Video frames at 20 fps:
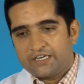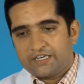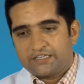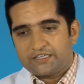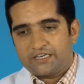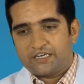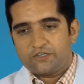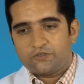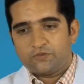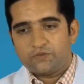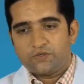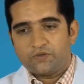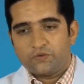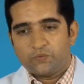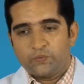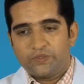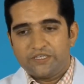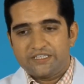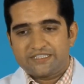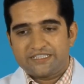Now,
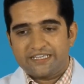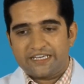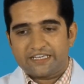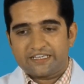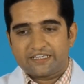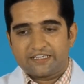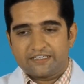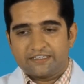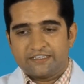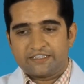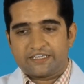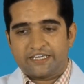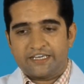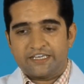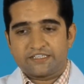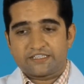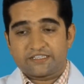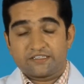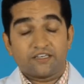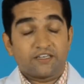we will take the
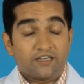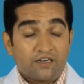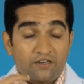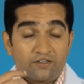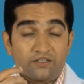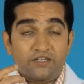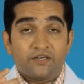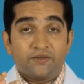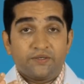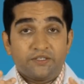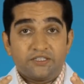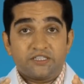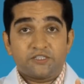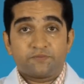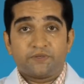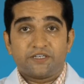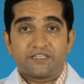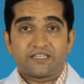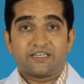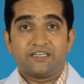case, in this
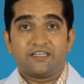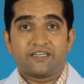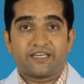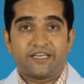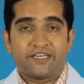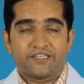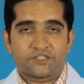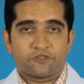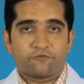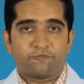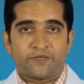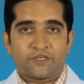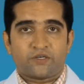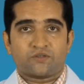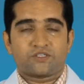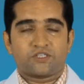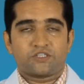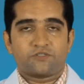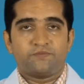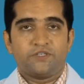particular case of
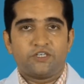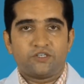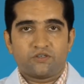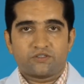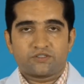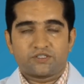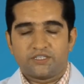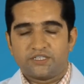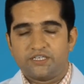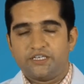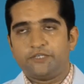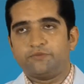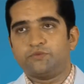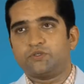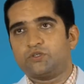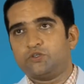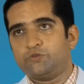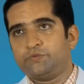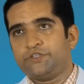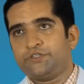paroxysmal nocturnal
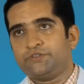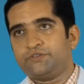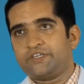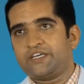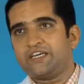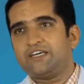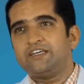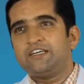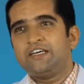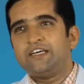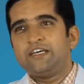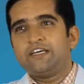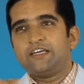hemoglobinuria,